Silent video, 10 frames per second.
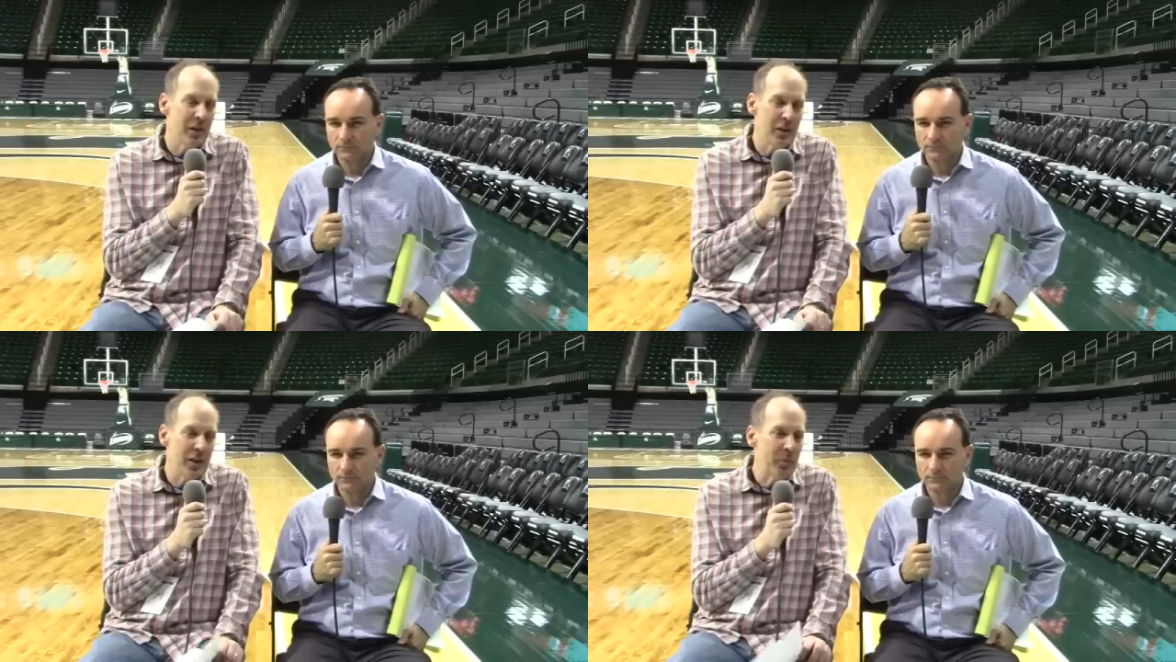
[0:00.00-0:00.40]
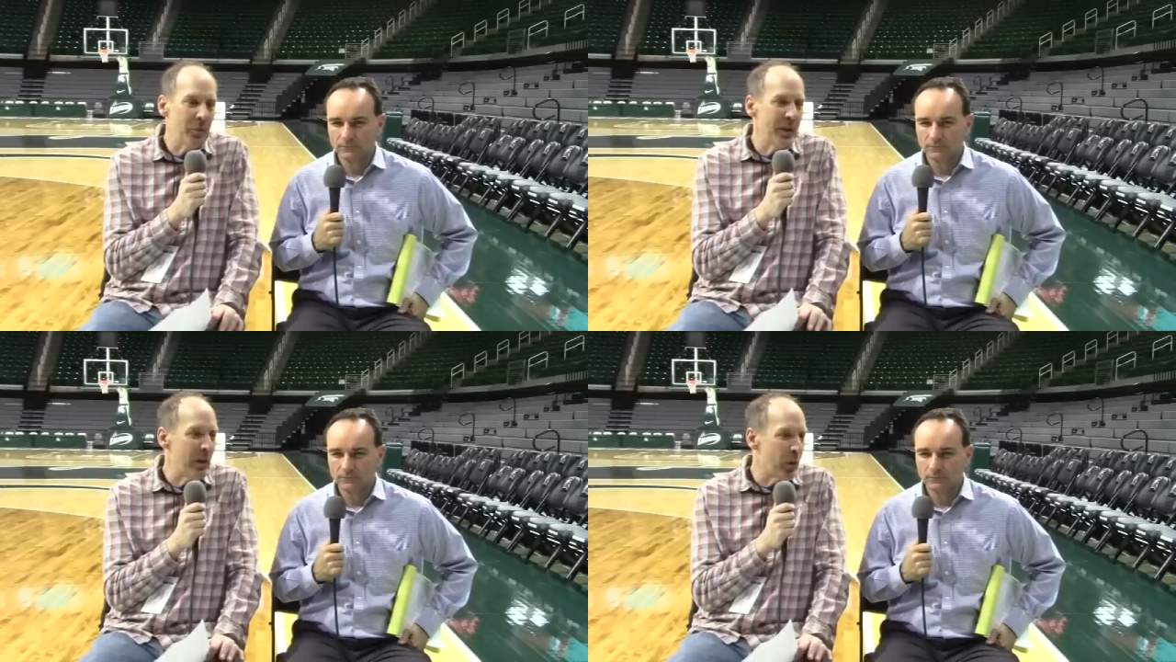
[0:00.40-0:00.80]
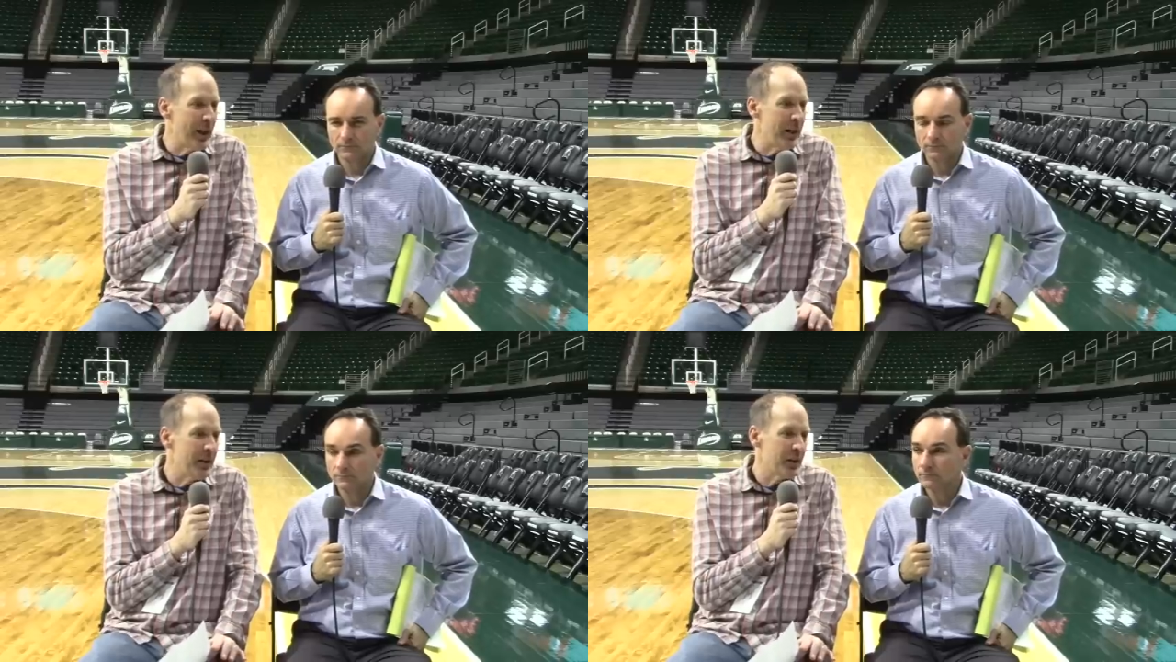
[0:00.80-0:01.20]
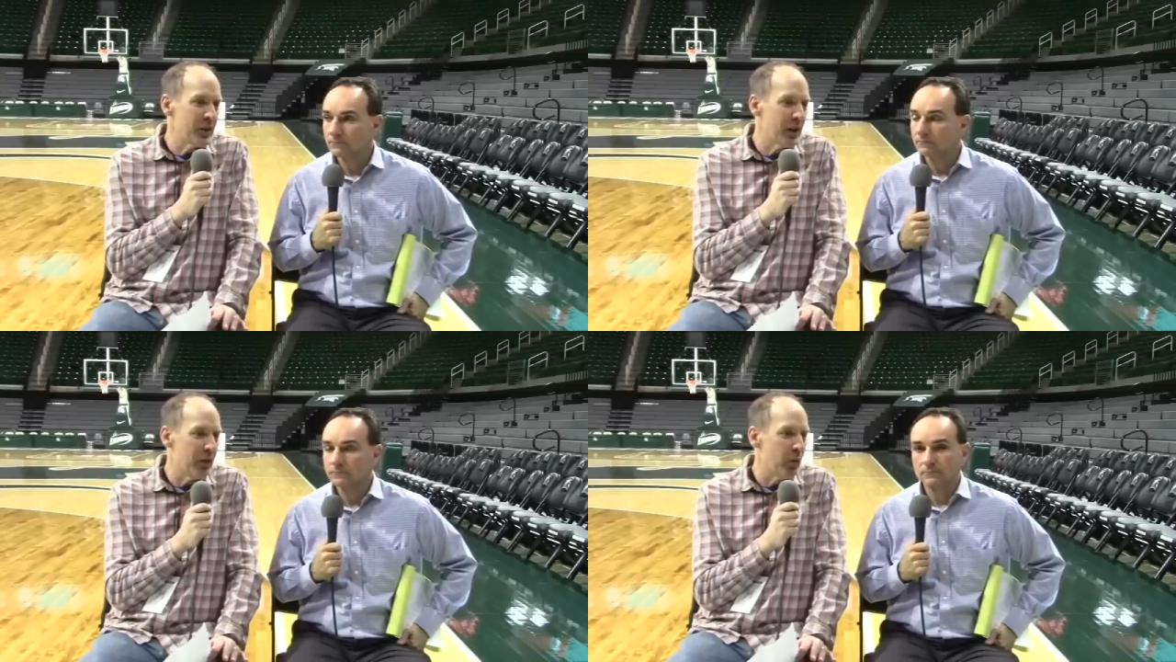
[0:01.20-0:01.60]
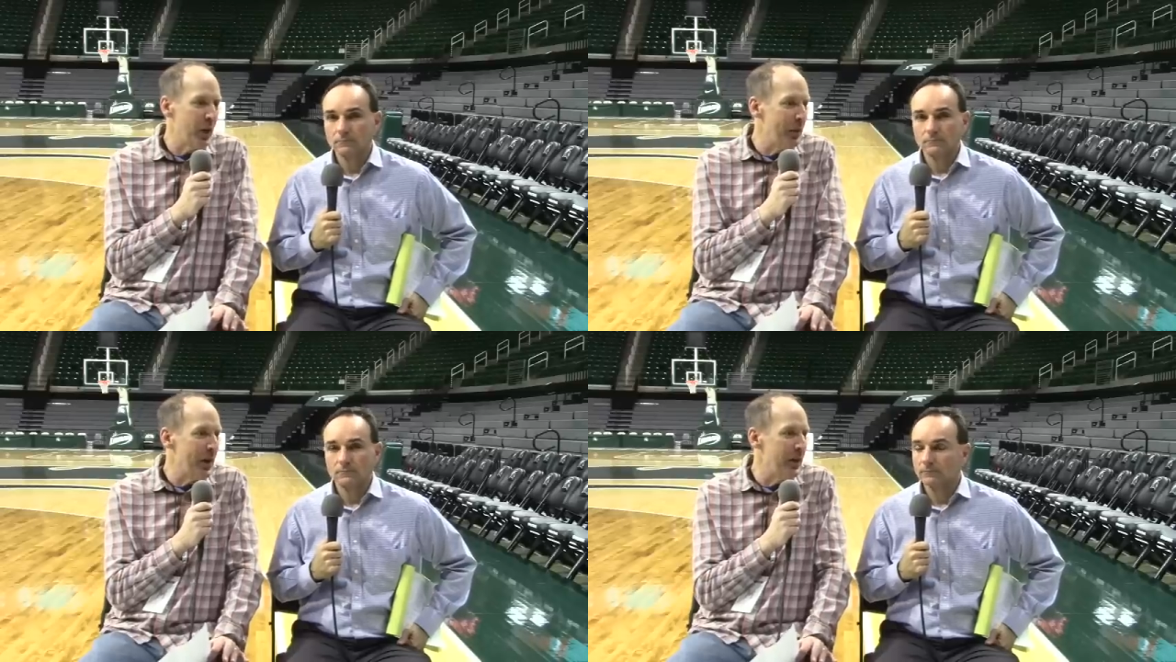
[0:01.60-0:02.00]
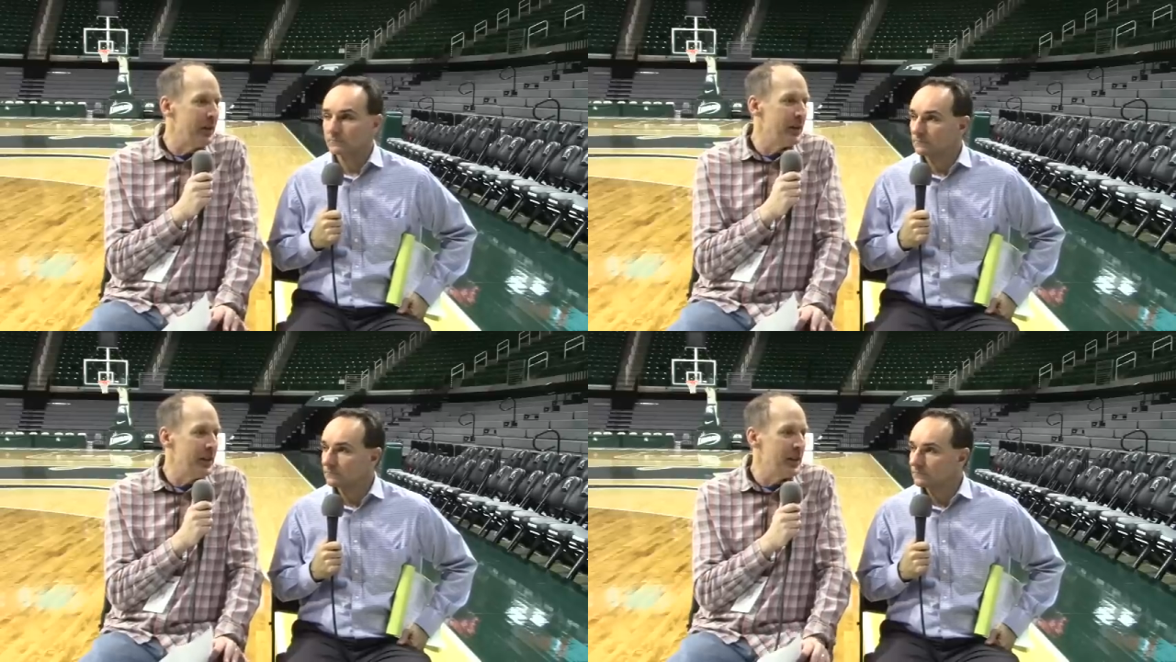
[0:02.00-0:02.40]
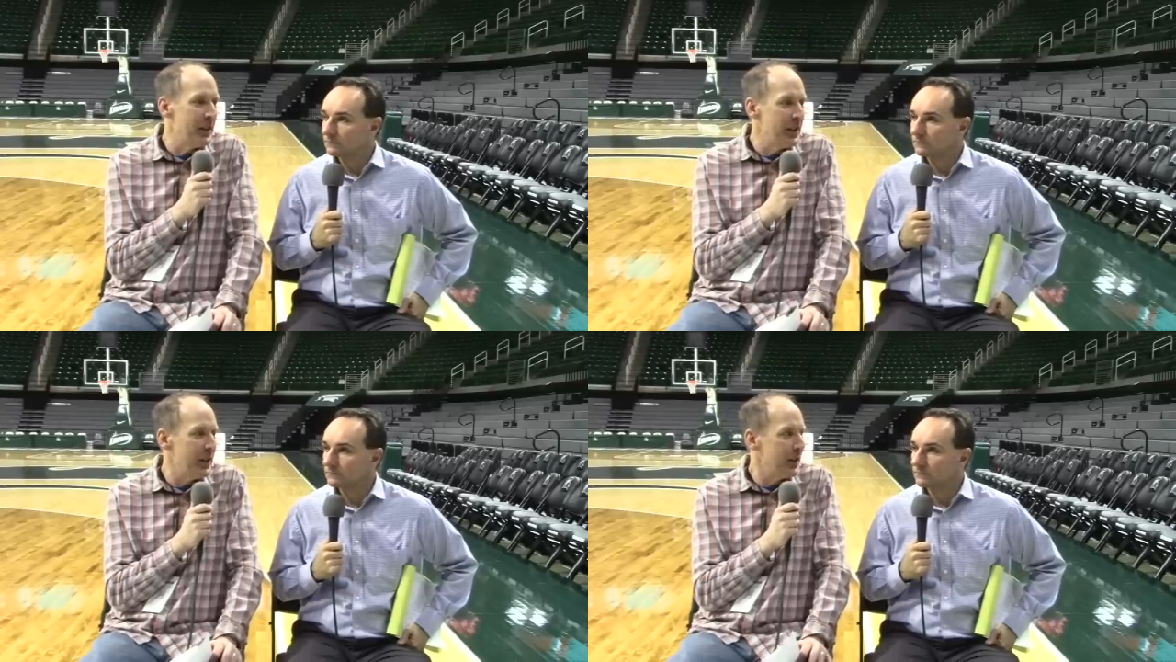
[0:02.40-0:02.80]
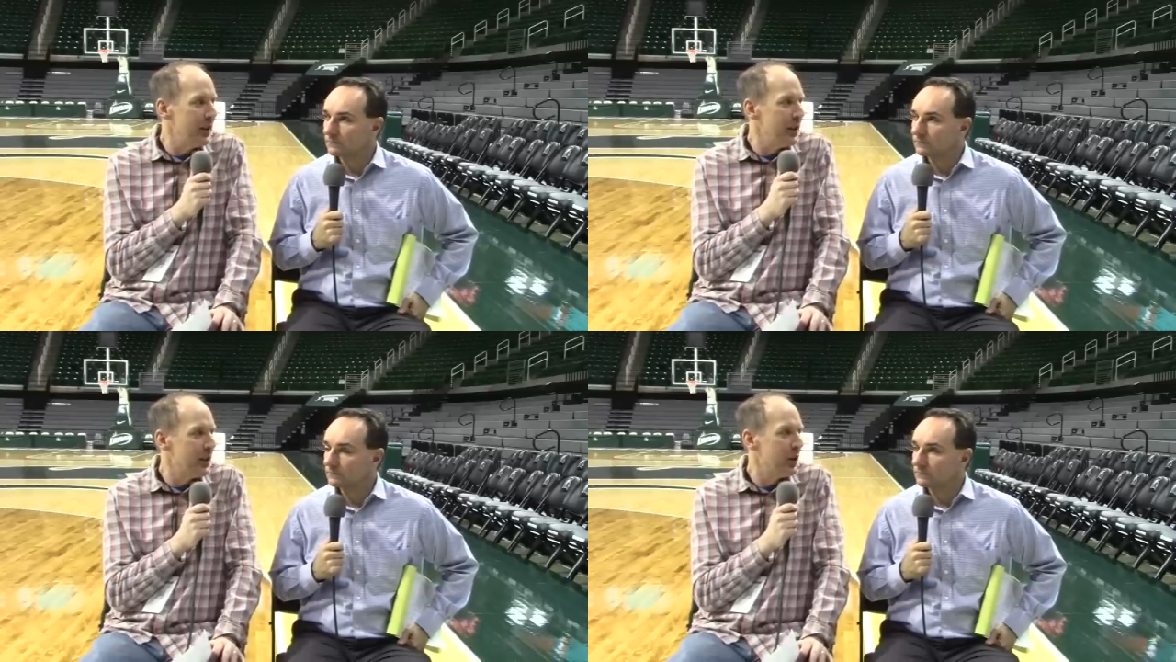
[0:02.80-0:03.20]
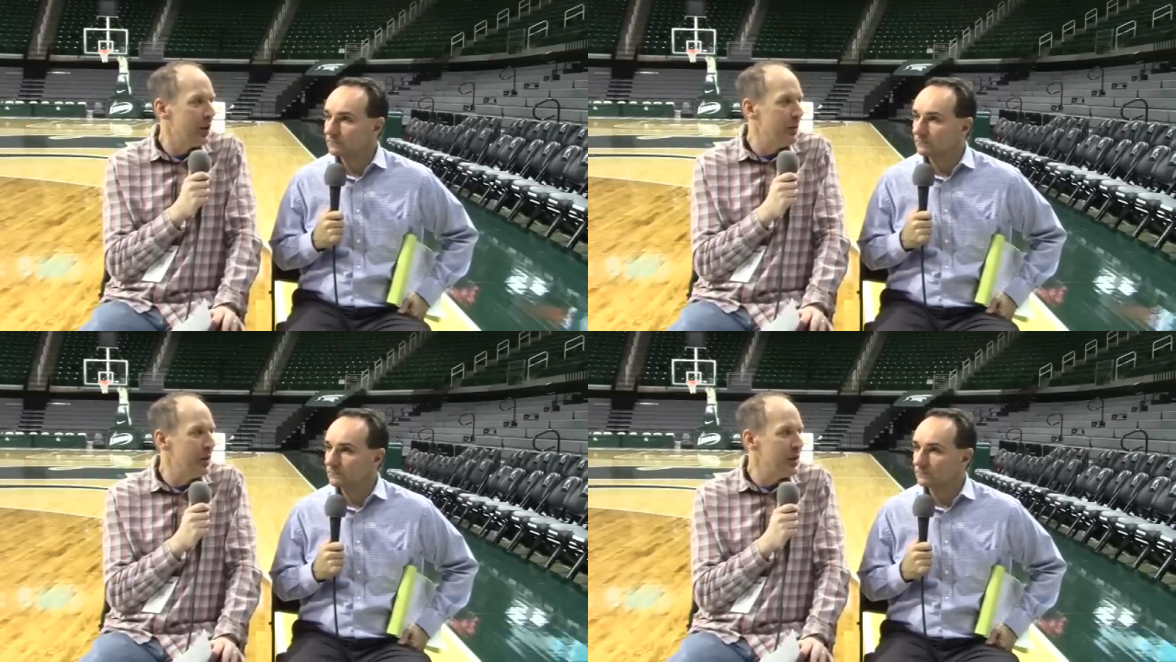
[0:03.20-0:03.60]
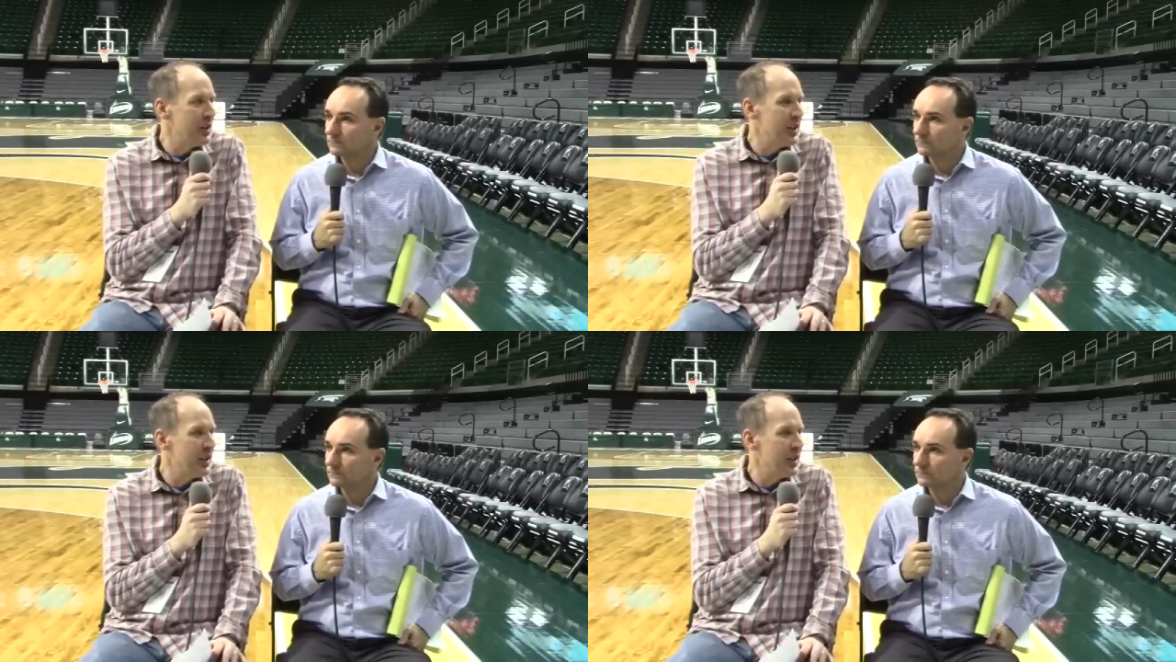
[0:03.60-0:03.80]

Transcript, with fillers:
Speaker 1: they they ran their stuff way better than they did in, in Columbus.